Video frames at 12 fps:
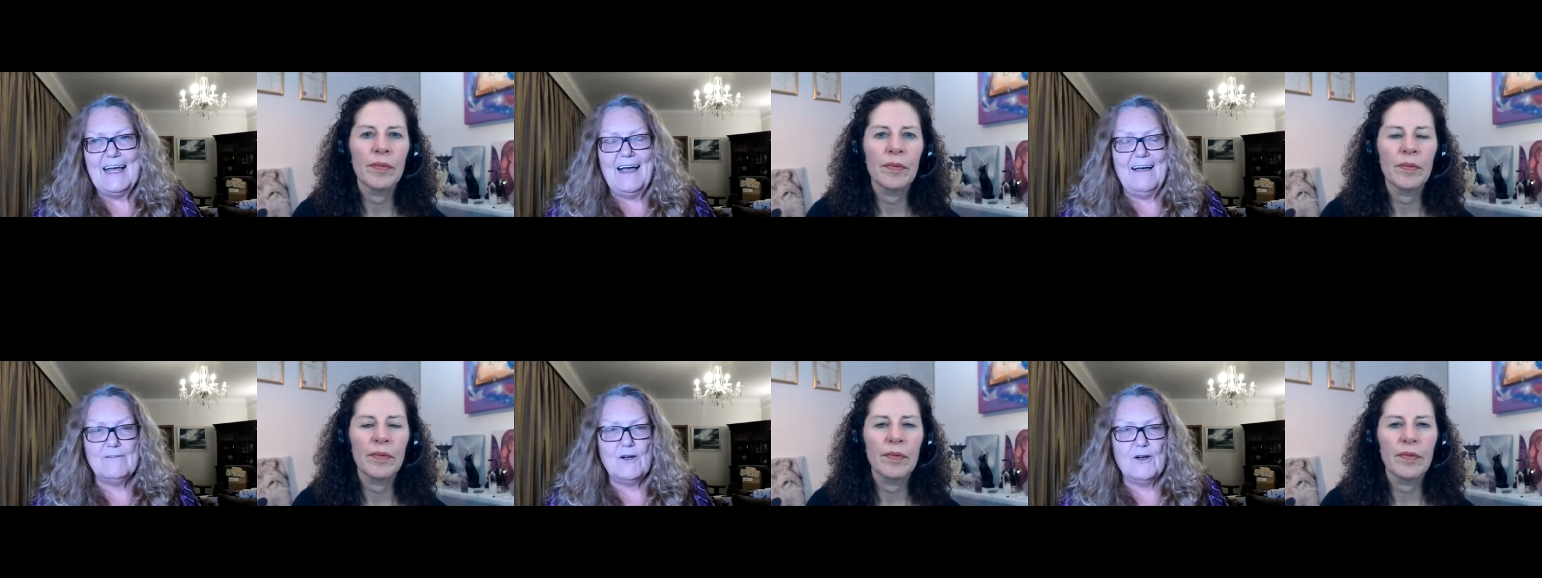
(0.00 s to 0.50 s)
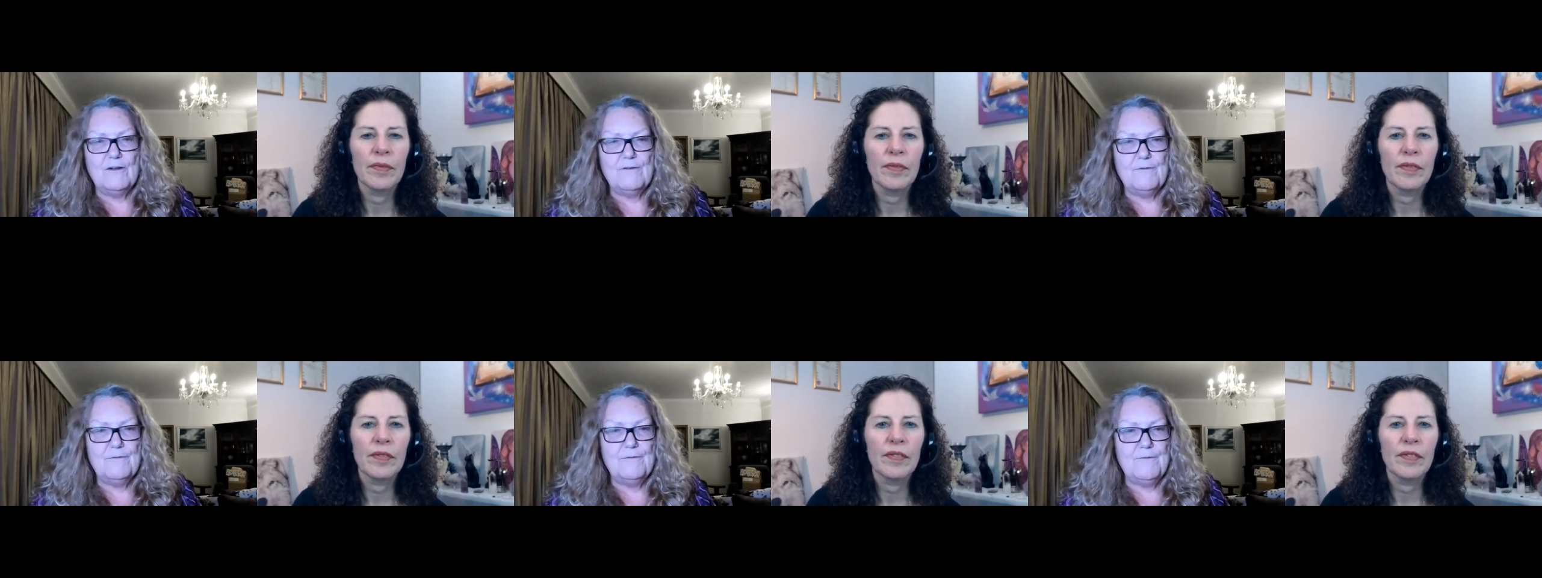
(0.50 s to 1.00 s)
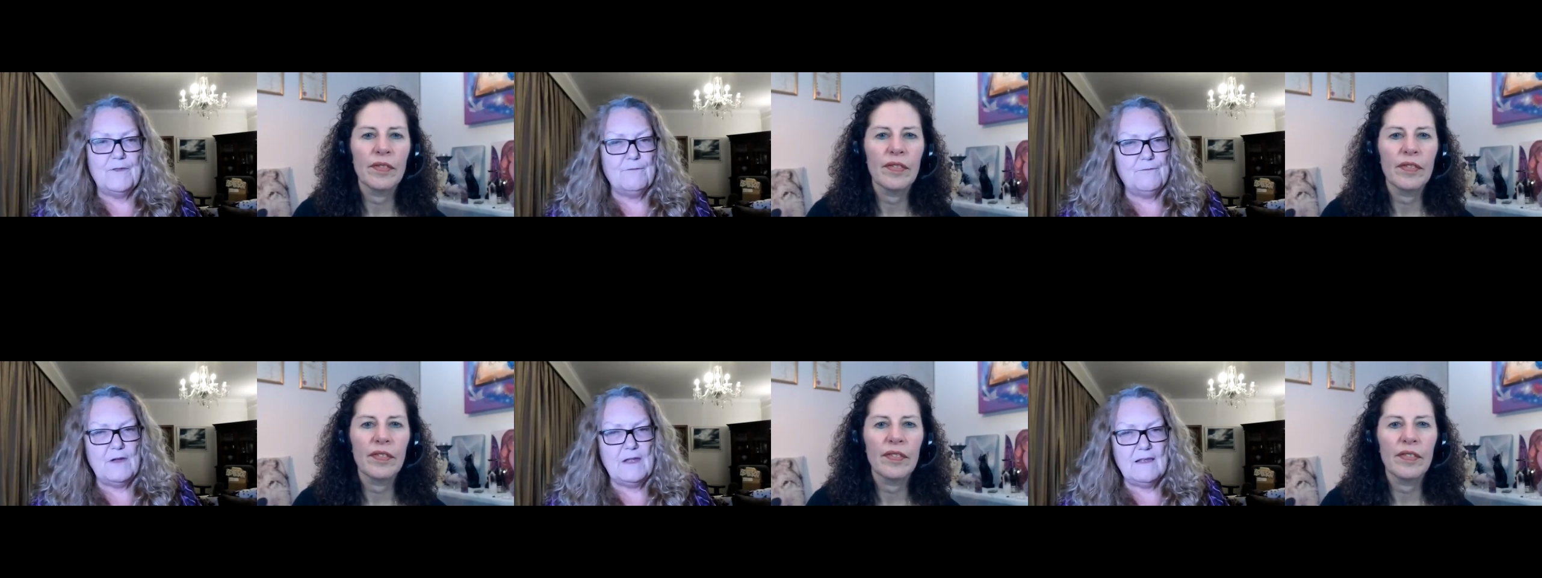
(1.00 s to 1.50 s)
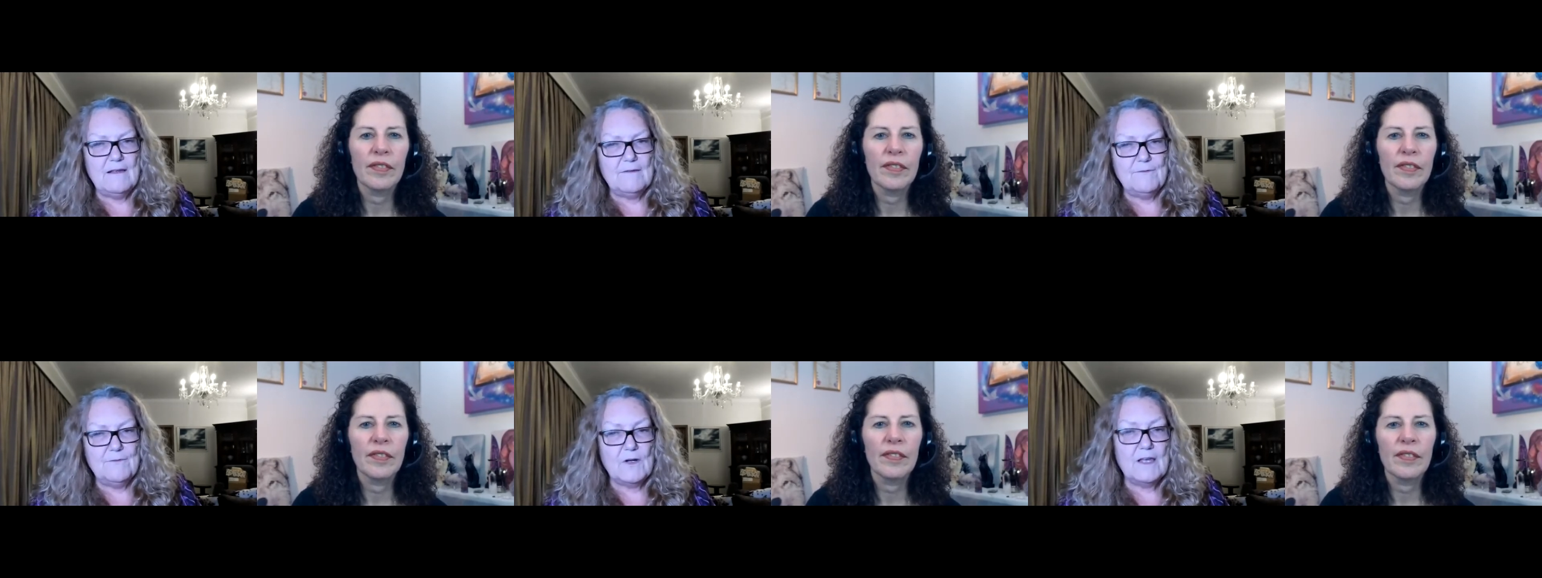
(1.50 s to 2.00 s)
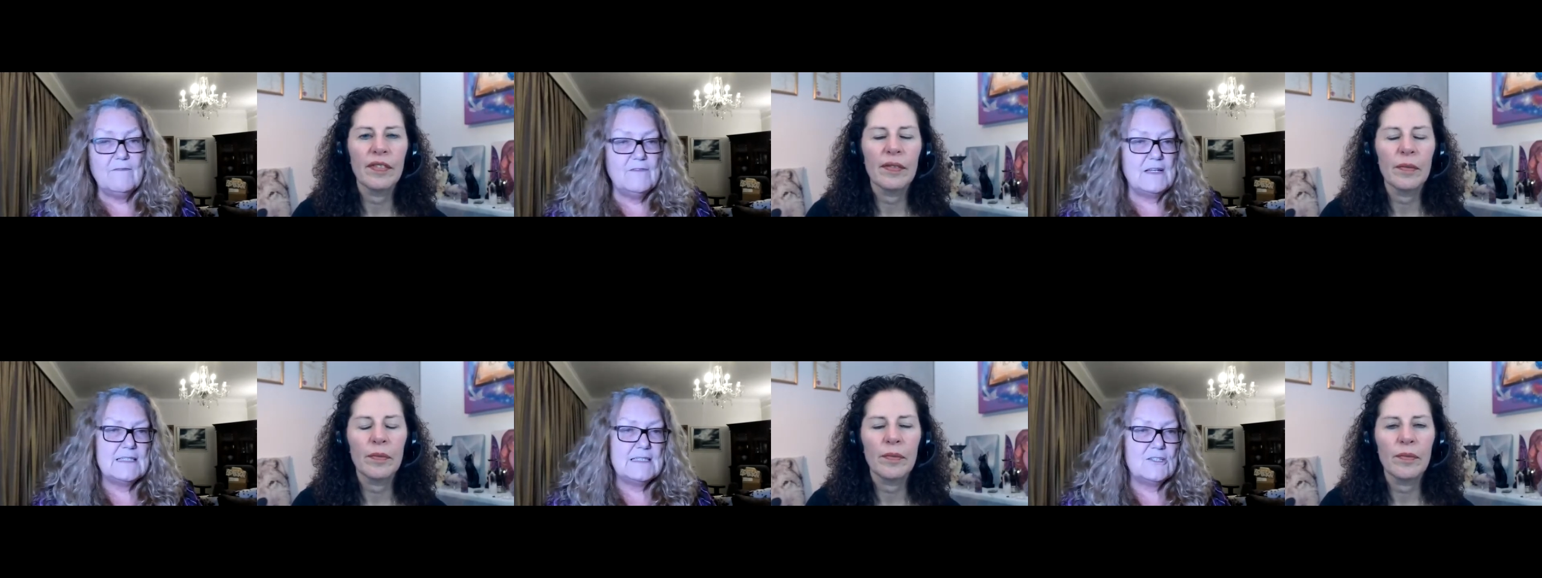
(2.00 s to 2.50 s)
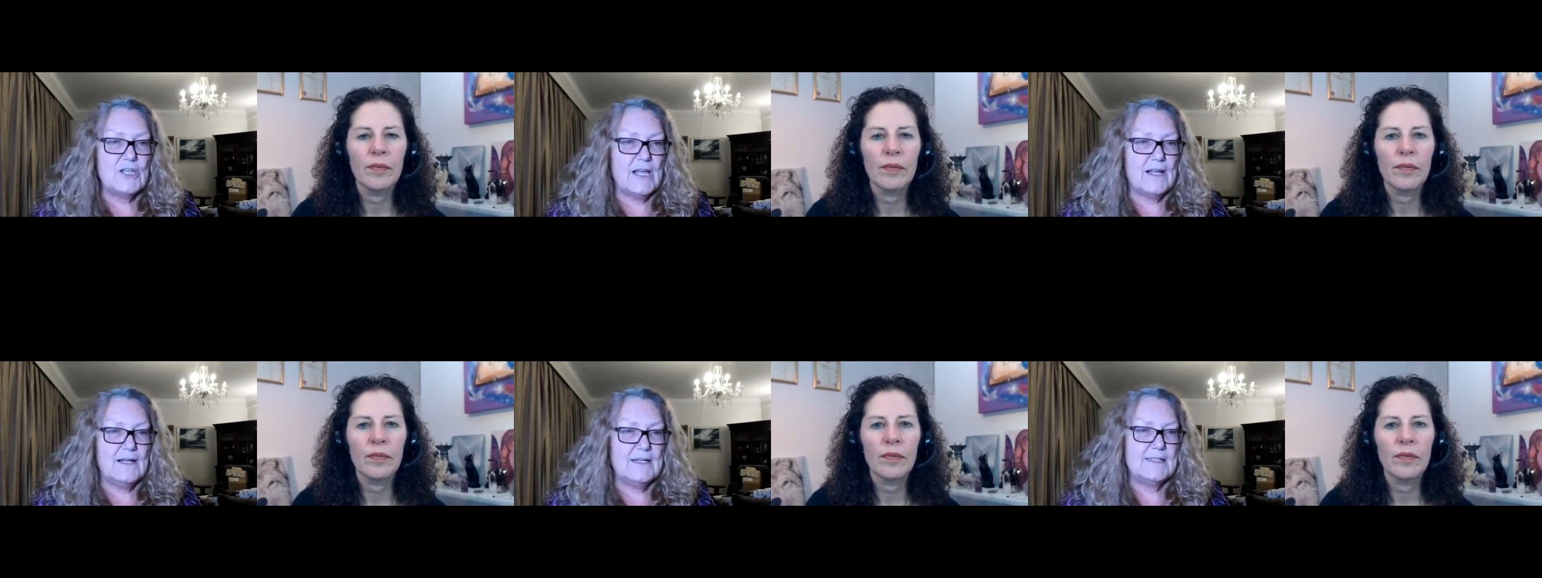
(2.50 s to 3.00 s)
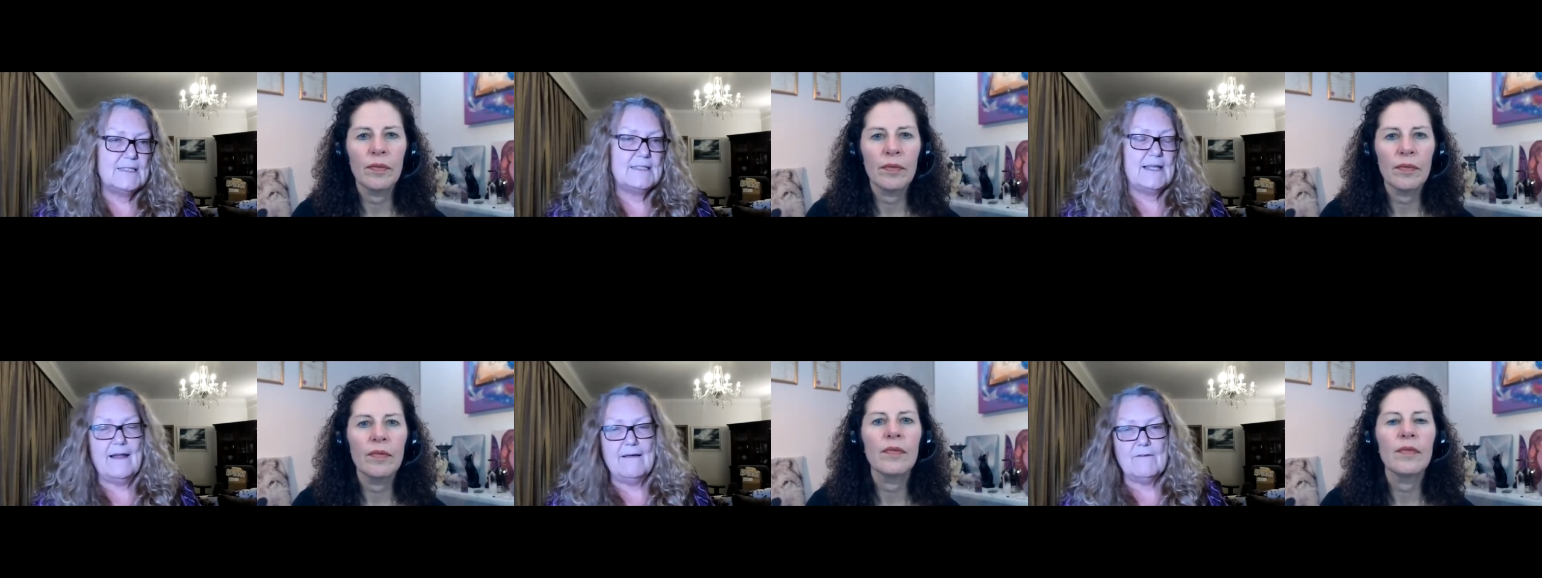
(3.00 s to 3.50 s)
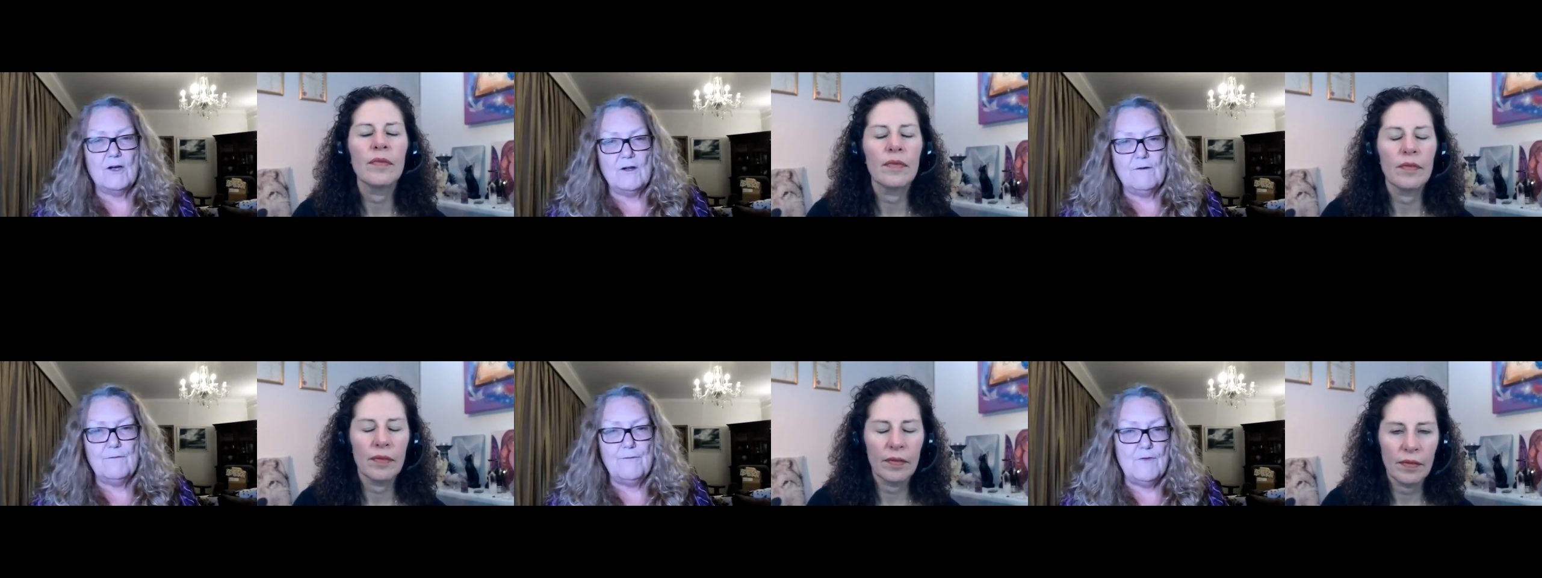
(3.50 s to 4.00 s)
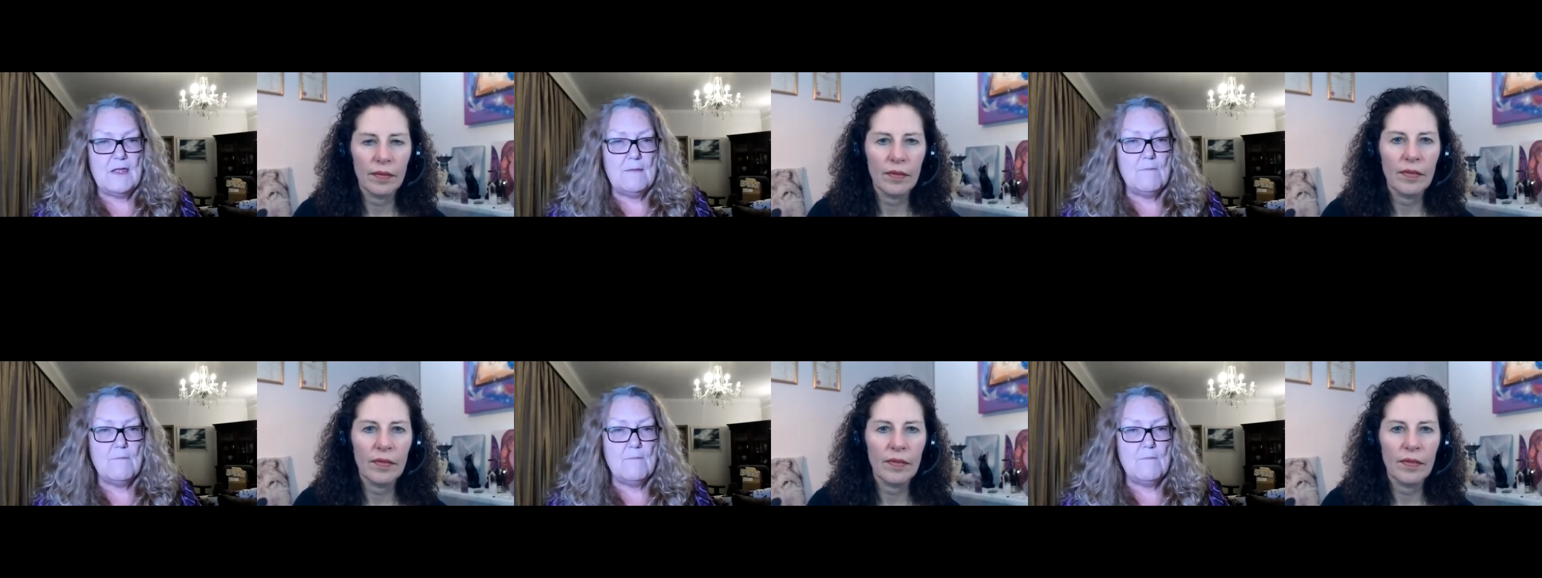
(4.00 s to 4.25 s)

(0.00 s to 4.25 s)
Speaker 1: I've got the free forgiveness checklist, and I've got a free